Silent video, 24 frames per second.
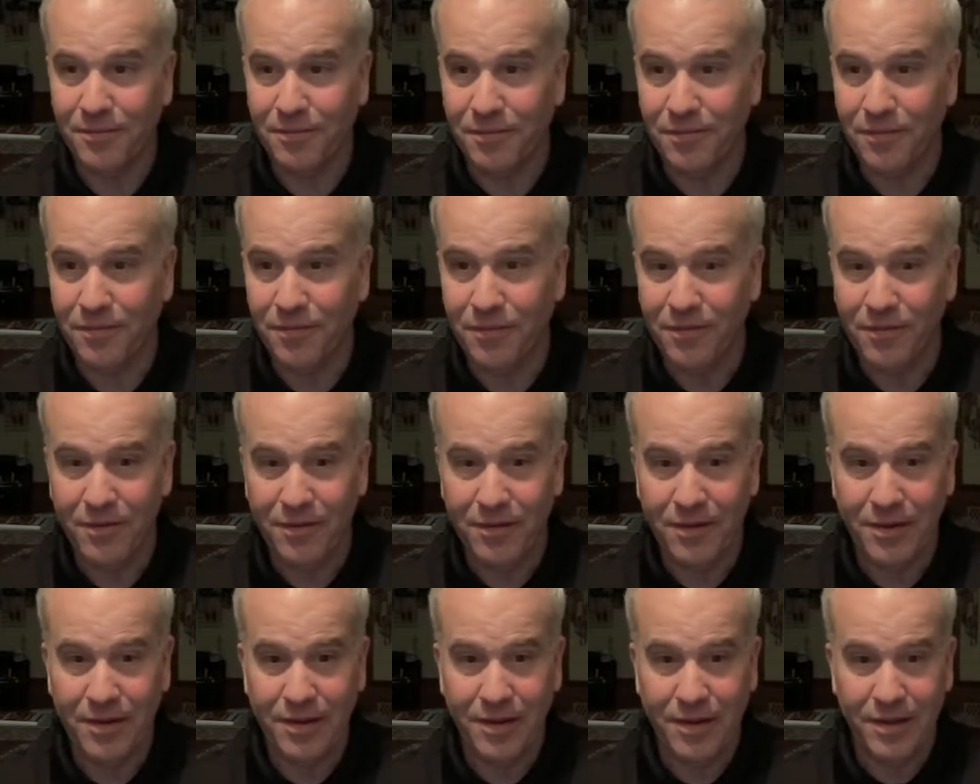I've
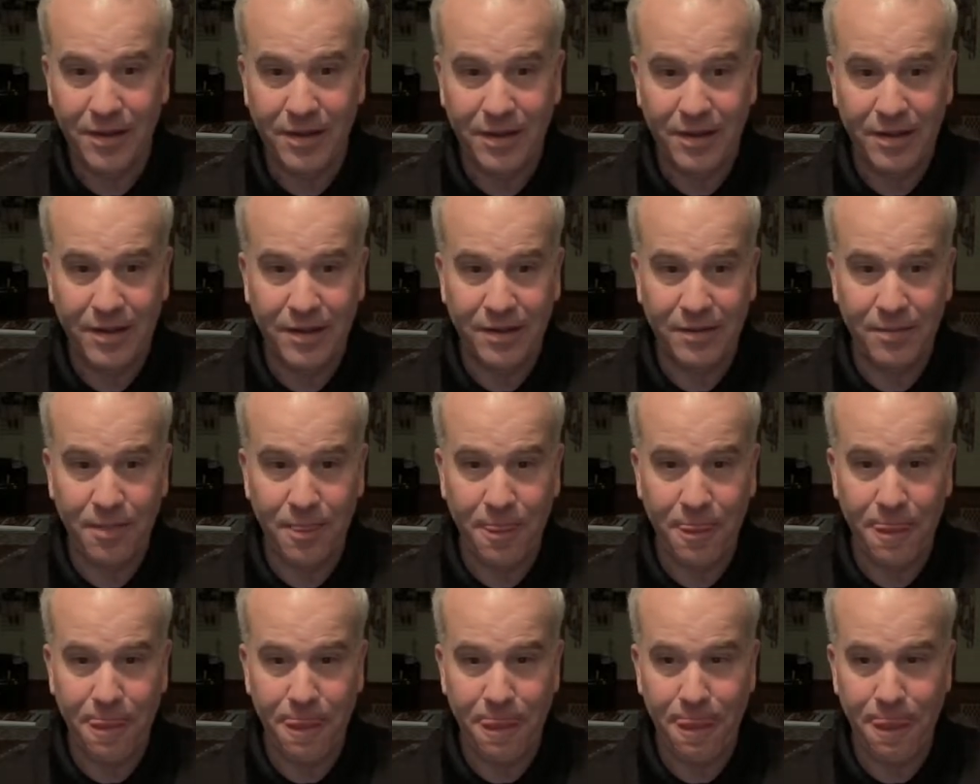seen you make
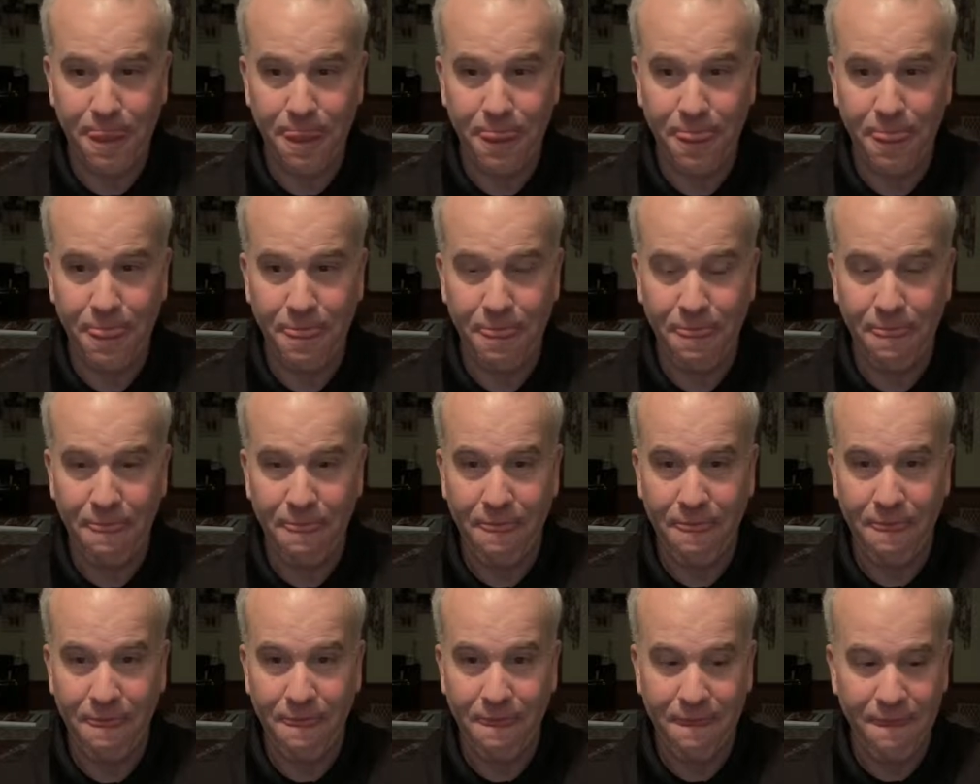boats. I've seen you
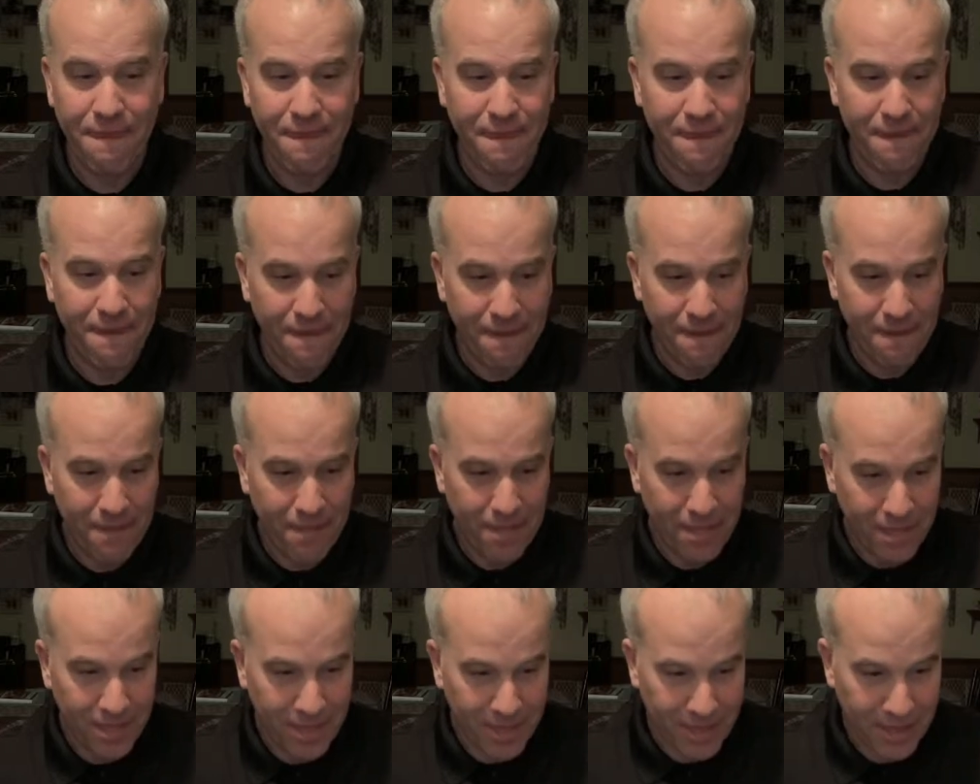make
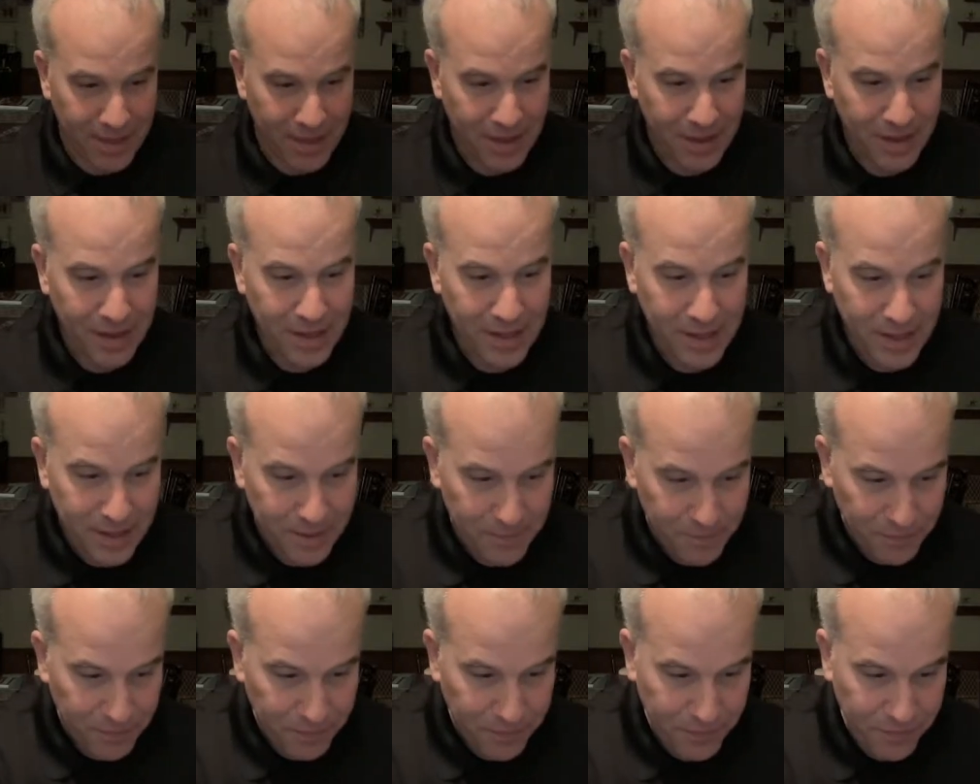vehicles. I've seen
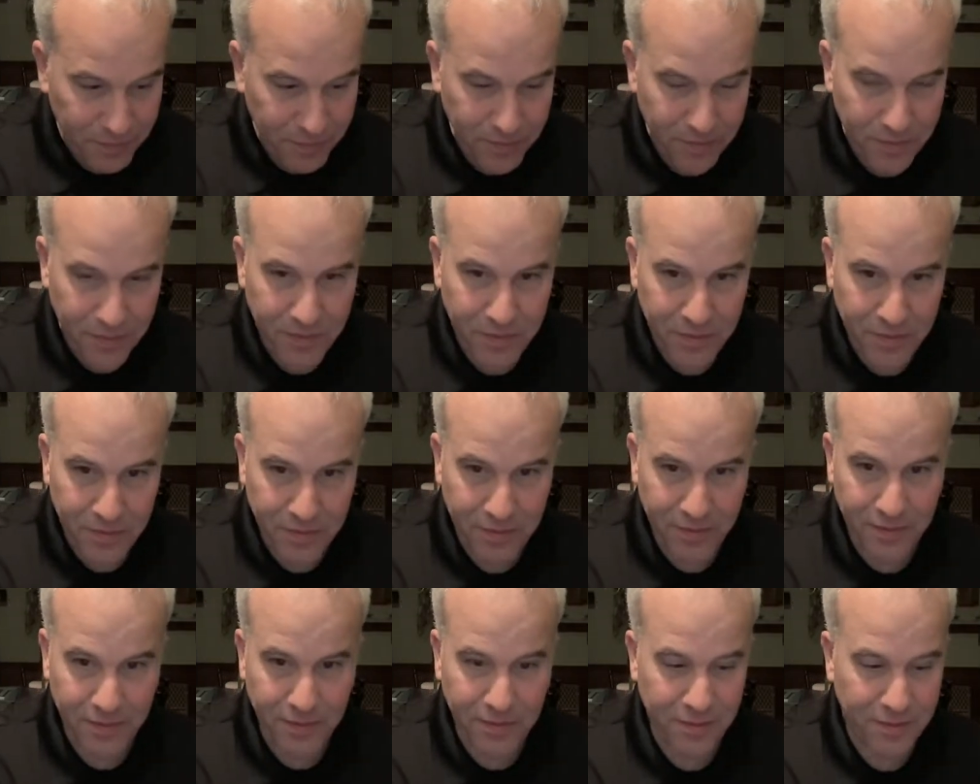you make
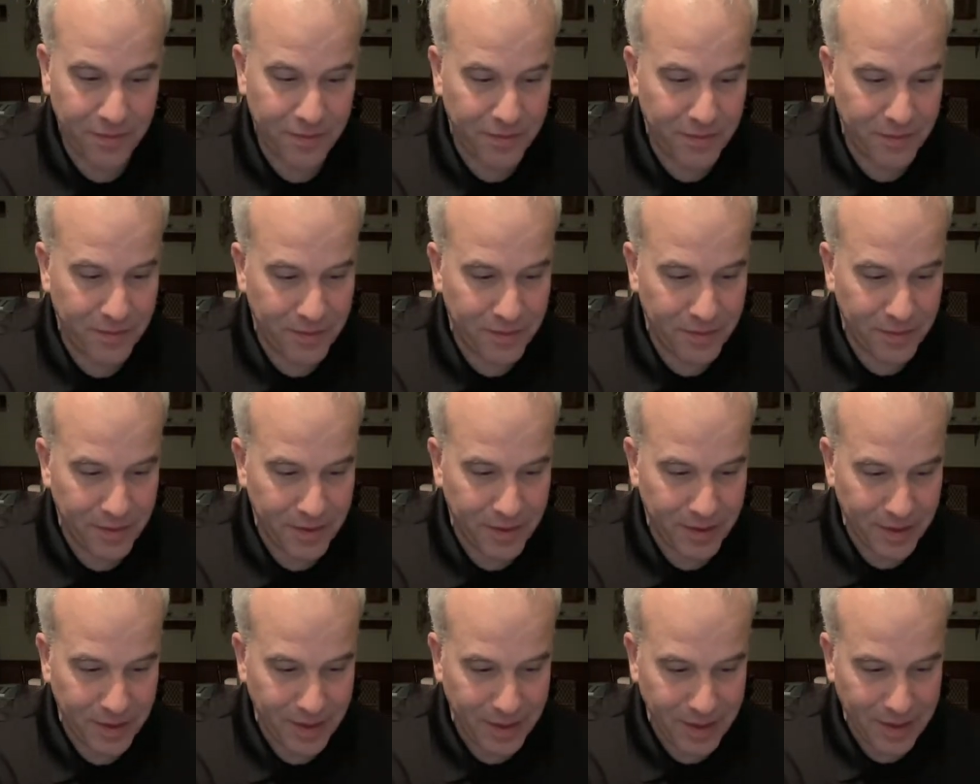half
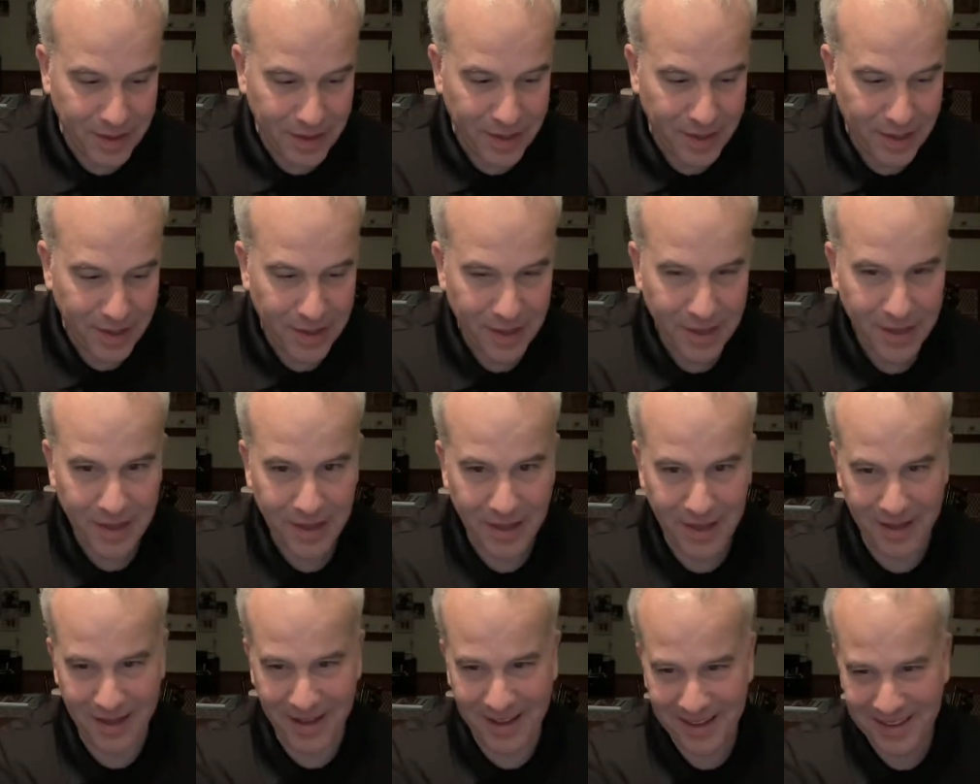animals and
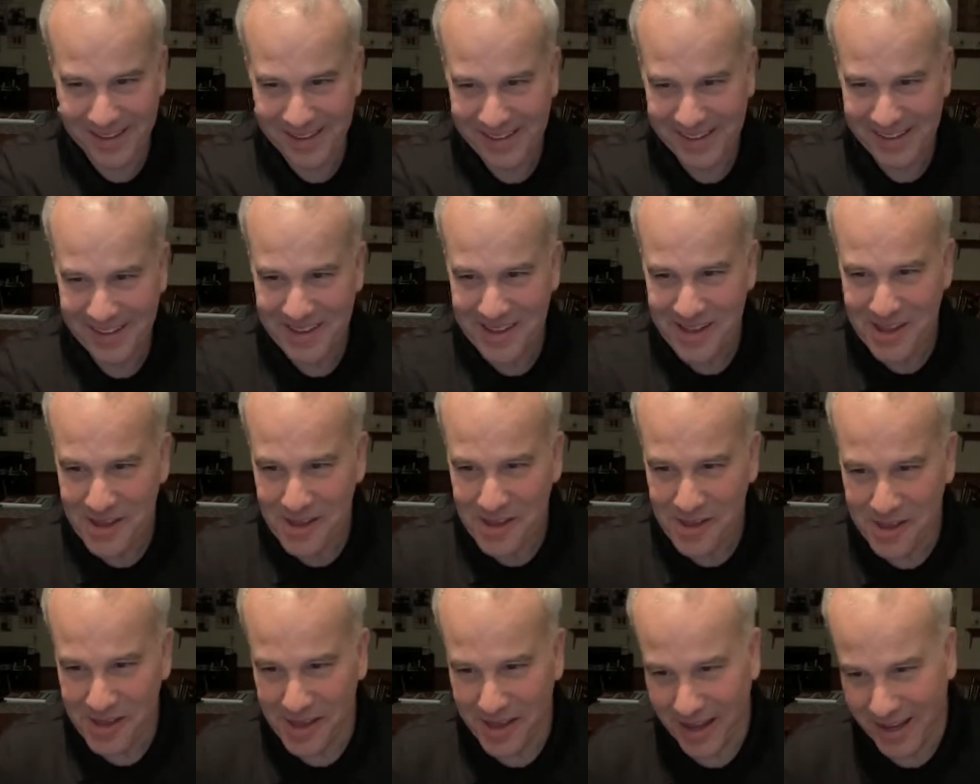half
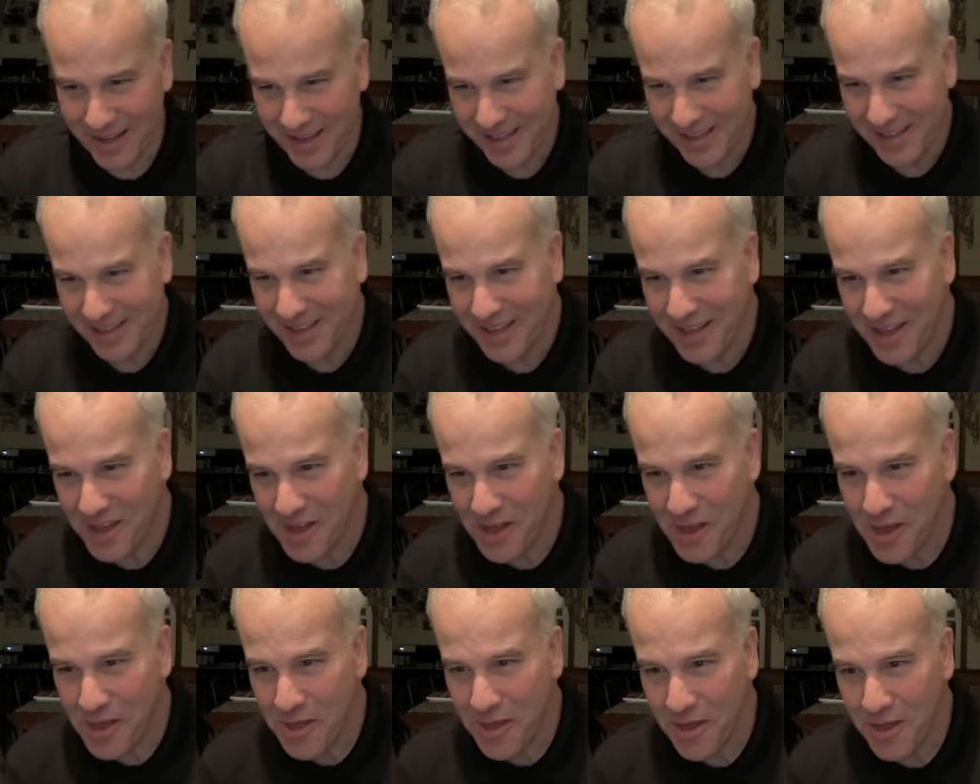
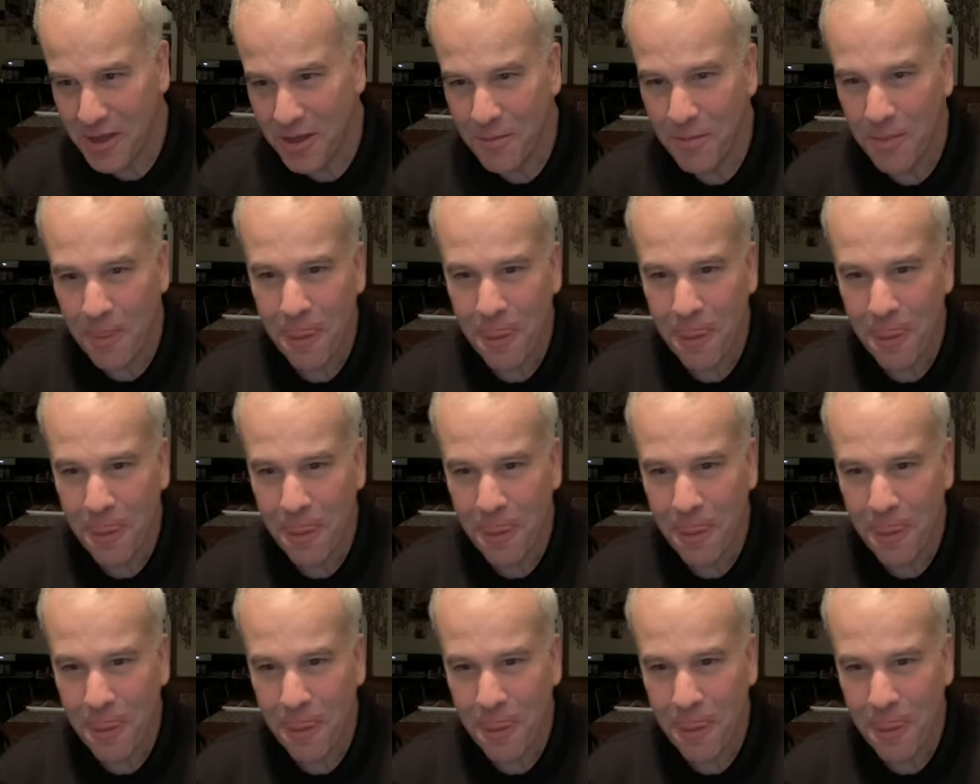people.